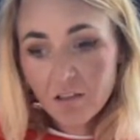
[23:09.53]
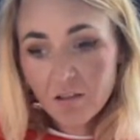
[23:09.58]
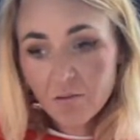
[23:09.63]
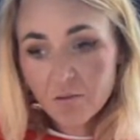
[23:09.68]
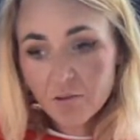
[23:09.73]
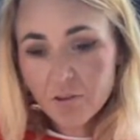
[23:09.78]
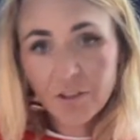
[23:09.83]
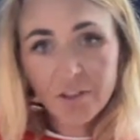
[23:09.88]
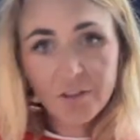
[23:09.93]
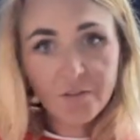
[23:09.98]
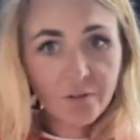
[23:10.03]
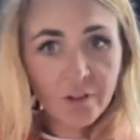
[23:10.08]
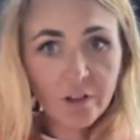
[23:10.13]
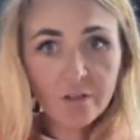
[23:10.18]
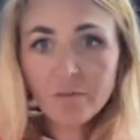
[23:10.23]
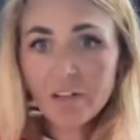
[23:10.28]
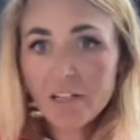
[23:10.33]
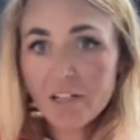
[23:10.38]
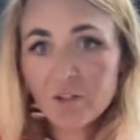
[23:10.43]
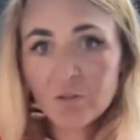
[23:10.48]
so you've
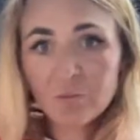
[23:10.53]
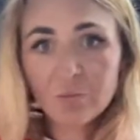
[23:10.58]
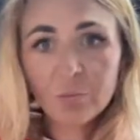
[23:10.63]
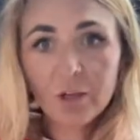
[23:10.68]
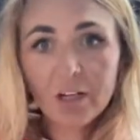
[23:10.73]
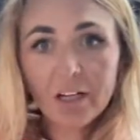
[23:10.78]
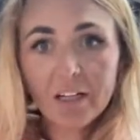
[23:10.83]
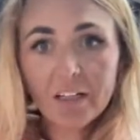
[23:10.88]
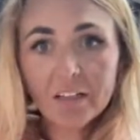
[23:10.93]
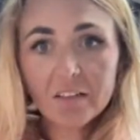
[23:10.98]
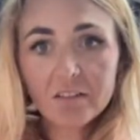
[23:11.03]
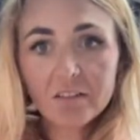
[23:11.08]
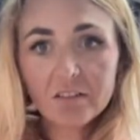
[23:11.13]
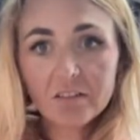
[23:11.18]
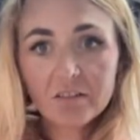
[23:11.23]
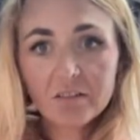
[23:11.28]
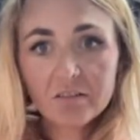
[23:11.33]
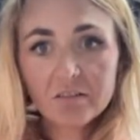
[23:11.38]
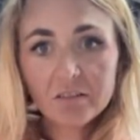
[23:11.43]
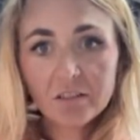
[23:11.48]
got ransomware.
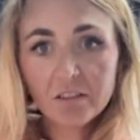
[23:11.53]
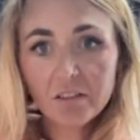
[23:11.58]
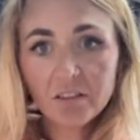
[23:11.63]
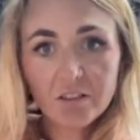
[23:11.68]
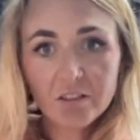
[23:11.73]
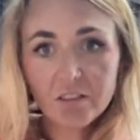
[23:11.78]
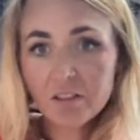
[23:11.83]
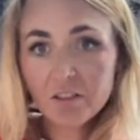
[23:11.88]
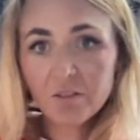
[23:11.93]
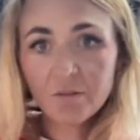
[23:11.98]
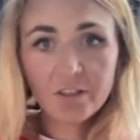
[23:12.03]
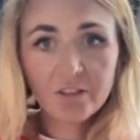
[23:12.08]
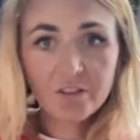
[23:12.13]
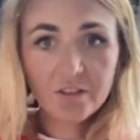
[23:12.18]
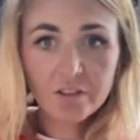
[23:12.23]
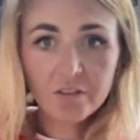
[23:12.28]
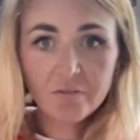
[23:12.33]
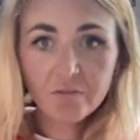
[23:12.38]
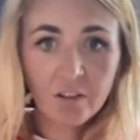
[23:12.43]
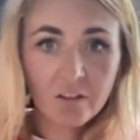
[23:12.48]
So the
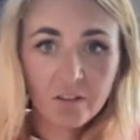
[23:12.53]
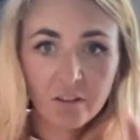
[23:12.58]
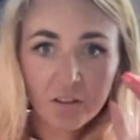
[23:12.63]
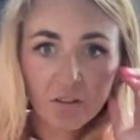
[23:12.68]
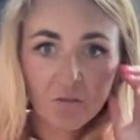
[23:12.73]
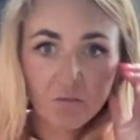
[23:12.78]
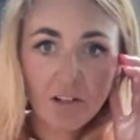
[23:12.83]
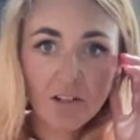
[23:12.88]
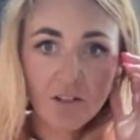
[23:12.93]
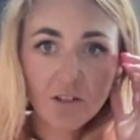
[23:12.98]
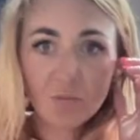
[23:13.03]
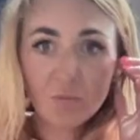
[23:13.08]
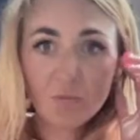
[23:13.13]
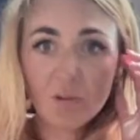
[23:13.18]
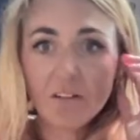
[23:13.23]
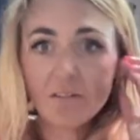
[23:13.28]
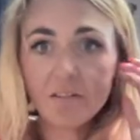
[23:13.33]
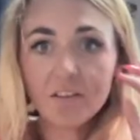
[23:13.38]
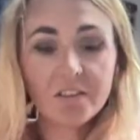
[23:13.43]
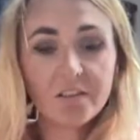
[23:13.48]
situation is there's
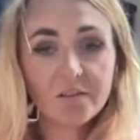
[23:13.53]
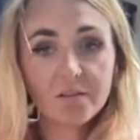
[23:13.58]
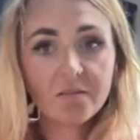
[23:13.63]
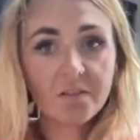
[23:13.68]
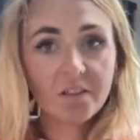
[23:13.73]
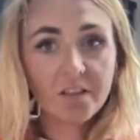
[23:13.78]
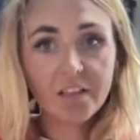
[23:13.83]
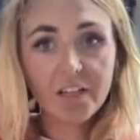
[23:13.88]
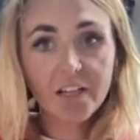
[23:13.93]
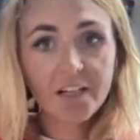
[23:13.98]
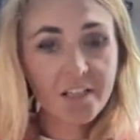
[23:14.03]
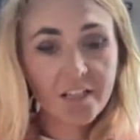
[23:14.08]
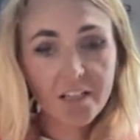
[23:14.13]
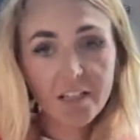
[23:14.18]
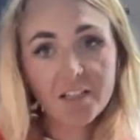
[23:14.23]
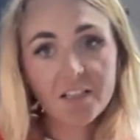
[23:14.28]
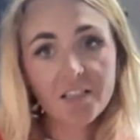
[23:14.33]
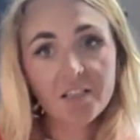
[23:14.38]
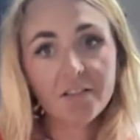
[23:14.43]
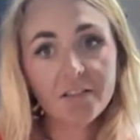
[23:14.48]
ransomware and the
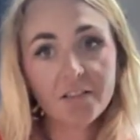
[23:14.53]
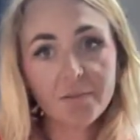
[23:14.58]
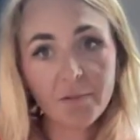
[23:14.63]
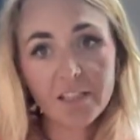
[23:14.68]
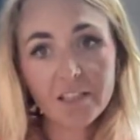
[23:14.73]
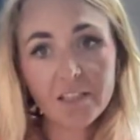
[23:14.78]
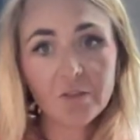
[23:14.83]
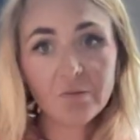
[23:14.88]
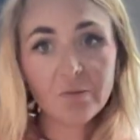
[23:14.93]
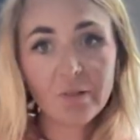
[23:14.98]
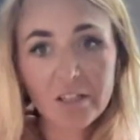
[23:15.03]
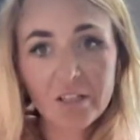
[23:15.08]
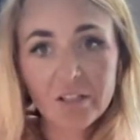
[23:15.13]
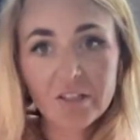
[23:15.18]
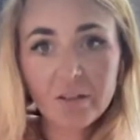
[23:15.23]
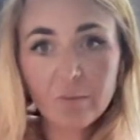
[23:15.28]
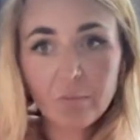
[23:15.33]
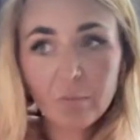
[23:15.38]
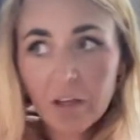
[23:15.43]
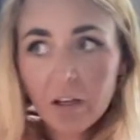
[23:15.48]
attackers are demanding a
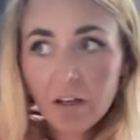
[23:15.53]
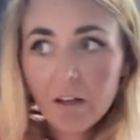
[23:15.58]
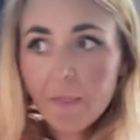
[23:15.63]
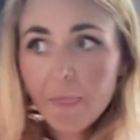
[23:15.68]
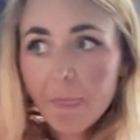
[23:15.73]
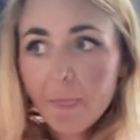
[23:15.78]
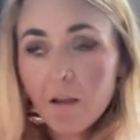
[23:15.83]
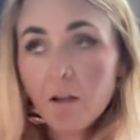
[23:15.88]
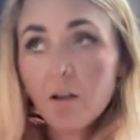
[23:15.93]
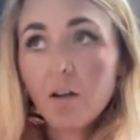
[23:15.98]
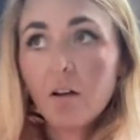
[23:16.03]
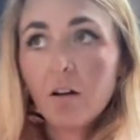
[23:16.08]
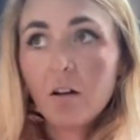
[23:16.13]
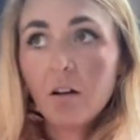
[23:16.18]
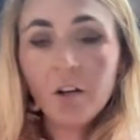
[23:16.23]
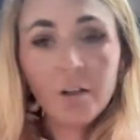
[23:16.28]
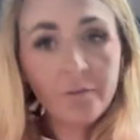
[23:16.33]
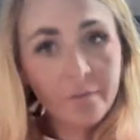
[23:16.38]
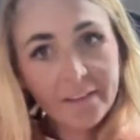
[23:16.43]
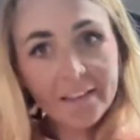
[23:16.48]
ransom.
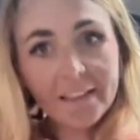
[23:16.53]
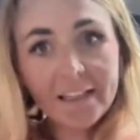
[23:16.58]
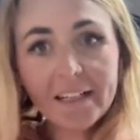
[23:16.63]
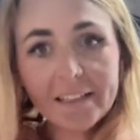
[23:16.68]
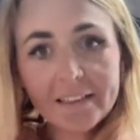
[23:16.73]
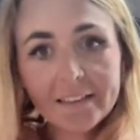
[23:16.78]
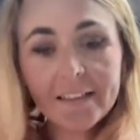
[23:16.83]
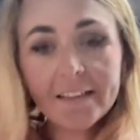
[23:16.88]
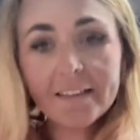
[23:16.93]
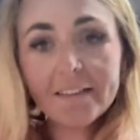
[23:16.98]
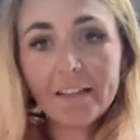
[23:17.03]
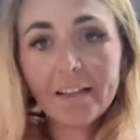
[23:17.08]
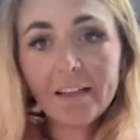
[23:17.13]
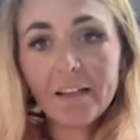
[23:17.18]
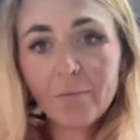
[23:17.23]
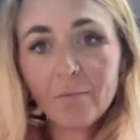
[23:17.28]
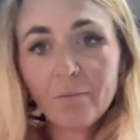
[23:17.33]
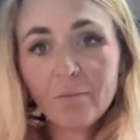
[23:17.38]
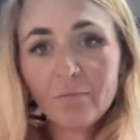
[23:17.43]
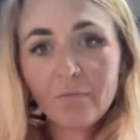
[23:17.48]
Who in the IT
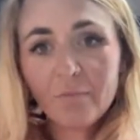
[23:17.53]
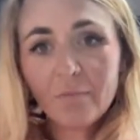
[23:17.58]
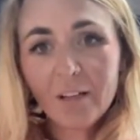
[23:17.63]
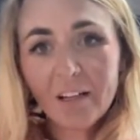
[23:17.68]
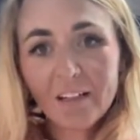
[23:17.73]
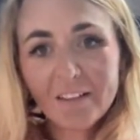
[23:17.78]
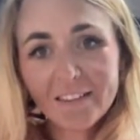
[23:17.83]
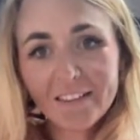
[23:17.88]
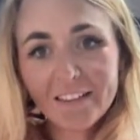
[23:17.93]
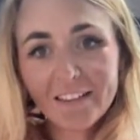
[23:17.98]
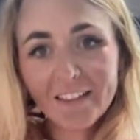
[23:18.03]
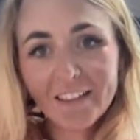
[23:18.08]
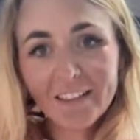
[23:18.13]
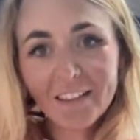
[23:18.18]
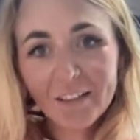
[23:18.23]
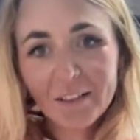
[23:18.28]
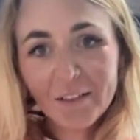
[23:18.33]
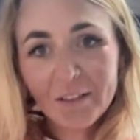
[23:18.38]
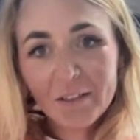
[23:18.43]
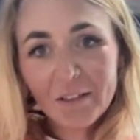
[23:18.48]
team has
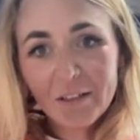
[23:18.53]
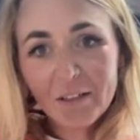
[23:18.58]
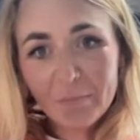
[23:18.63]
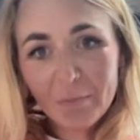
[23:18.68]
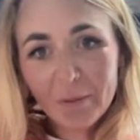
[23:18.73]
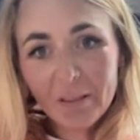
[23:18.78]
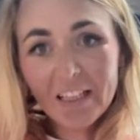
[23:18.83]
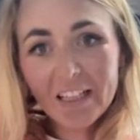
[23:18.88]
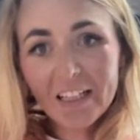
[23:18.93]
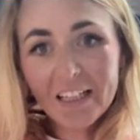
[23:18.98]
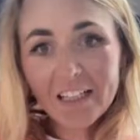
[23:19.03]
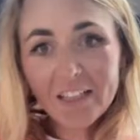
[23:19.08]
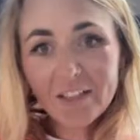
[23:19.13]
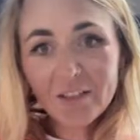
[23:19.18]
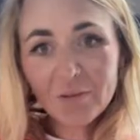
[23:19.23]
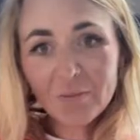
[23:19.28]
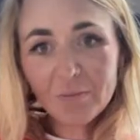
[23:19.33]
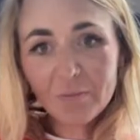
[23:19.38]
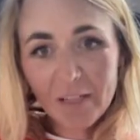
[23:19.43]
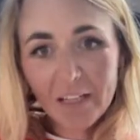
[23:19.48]
the ability
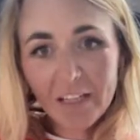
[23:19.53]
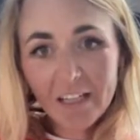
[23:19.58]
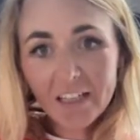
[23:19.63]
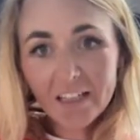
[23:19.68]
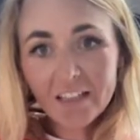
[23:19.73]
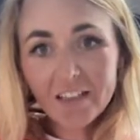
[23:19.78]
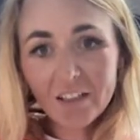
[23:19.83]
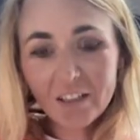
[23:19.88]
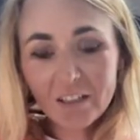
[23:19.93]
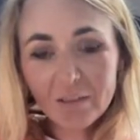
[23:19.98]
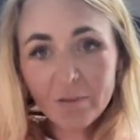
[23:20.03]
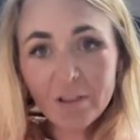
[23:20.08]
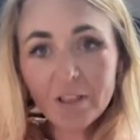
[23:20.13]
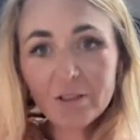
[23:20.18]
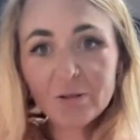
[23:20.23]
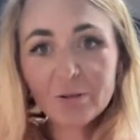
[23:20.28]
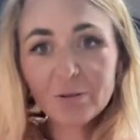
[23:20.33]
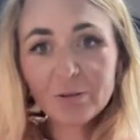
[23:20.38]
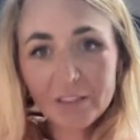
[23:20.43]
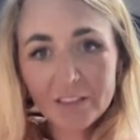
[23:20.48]
to make the
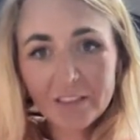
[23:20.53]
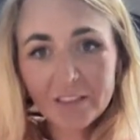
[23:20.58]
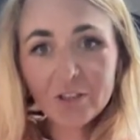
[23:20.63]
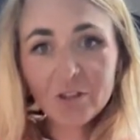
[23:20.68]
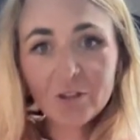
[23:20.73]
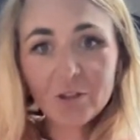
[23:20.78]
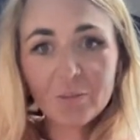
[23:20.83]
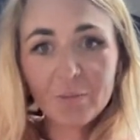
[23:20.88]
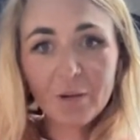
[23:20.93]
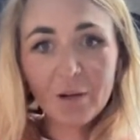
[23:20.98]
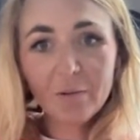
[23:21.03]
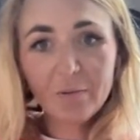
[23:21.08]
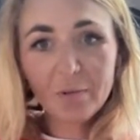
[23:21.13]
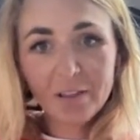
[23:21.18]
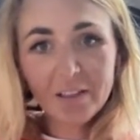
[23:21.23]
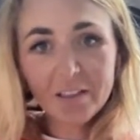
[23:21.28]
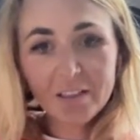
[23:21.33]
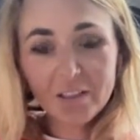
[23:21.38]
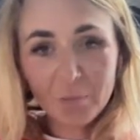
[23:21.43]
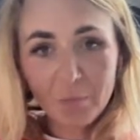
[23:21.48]
commercial decision about
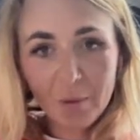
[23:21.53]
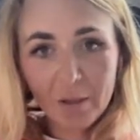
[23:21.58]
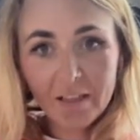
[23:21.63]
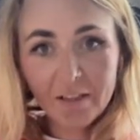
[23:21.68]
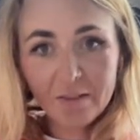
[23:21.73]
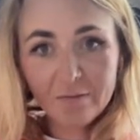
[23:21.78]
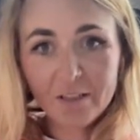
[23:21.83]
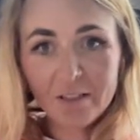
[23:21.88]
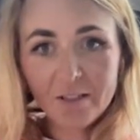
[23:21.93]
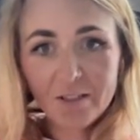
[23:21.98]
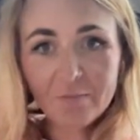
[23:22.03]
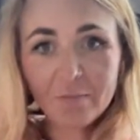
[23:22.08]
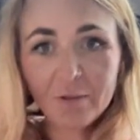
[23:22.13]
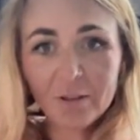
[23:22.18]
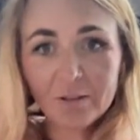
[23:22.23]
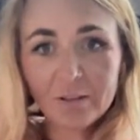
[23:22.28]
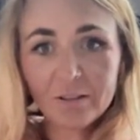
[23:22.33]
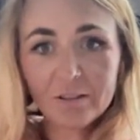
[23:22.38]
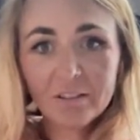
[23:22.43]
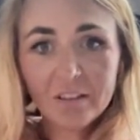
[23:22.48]
whether to pay the ransom
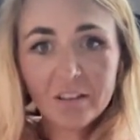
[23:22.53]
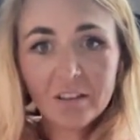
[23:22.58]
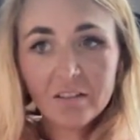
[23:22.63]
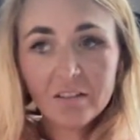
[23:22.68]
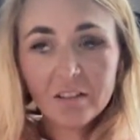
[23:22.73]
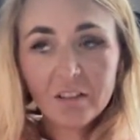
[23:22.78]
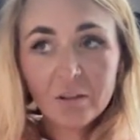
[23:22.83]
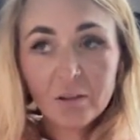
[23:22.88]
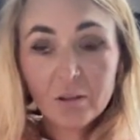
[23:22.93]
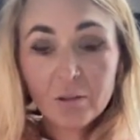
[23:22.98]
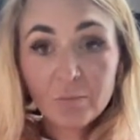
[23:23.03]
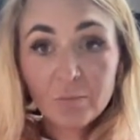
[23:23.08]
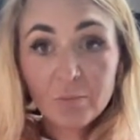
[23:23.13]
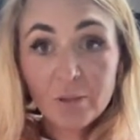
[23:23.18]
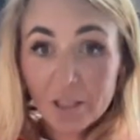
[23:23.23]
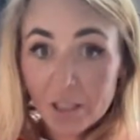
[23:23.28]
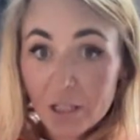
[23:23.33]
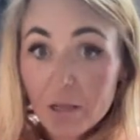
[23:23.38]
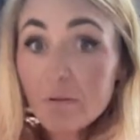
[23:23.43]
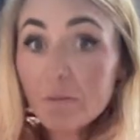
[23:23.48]
or not?
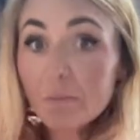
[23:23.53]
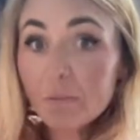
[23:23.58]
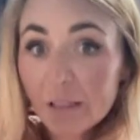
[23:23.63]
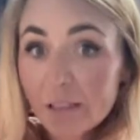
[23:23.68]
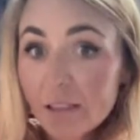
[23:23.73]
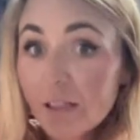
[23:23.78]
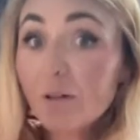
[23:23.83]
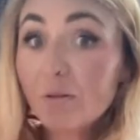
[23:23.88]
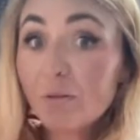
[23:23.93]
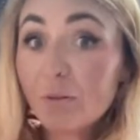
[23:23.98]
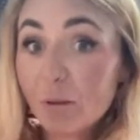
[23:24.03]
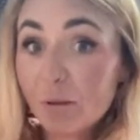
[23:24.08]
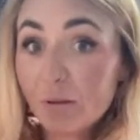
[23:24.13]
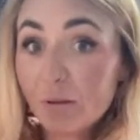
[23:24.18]
Presumably, no.